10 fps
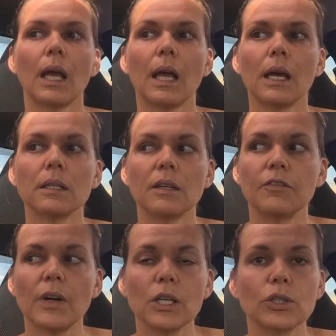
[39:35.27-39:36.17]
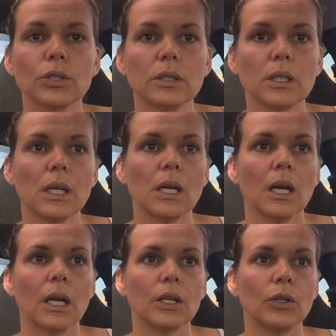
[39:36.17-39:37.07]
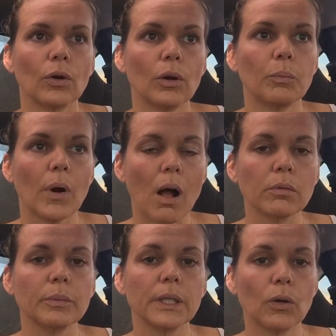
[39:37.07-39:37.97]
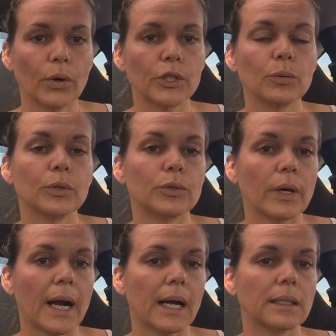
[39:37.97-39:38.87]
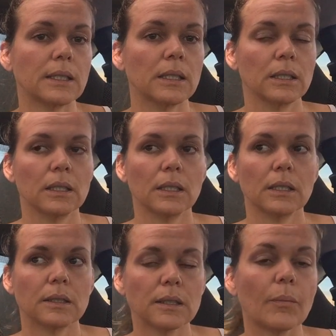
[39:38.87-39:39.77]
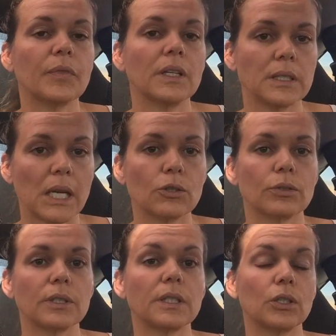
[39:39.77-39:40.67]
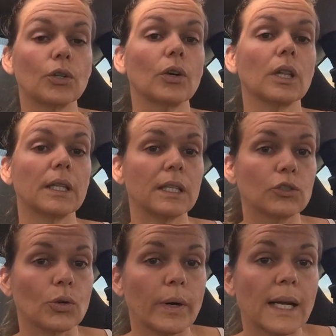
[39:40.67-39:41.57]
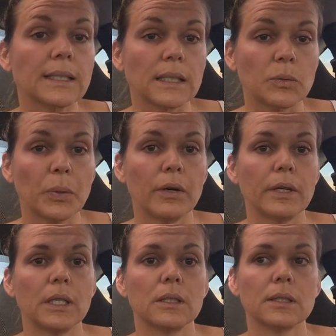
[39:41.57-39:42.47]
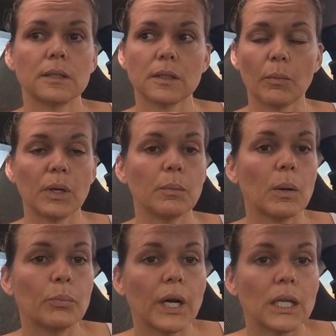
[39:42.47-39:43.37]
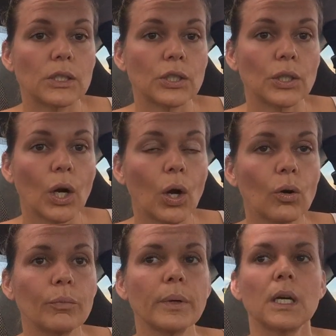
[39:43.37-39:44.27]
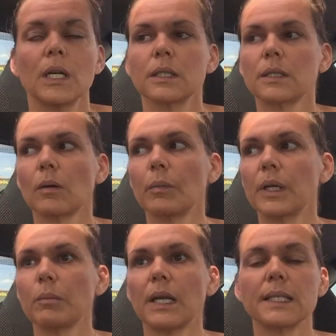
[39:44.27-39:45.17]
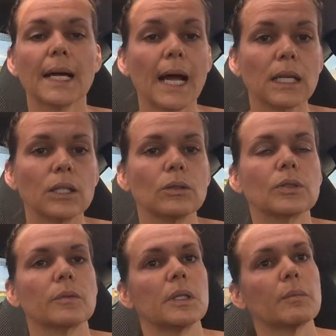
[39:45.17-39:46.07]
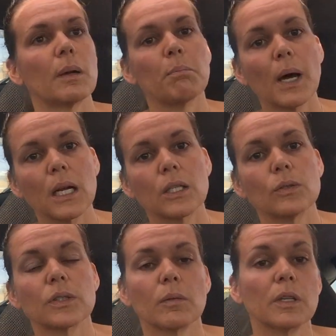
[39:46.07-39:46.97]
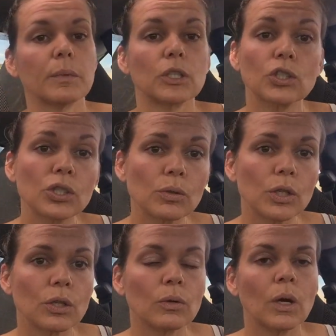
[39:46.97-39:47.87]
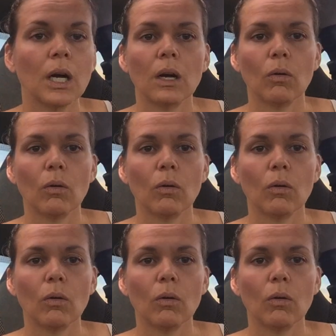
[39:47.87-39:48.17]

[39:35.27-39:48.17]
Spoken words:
and eventually you're probably going to attract something dangerous in your direct experience. Somebody might break into your home, somebody might attack you, somebody might mug you, somebody might shoot you.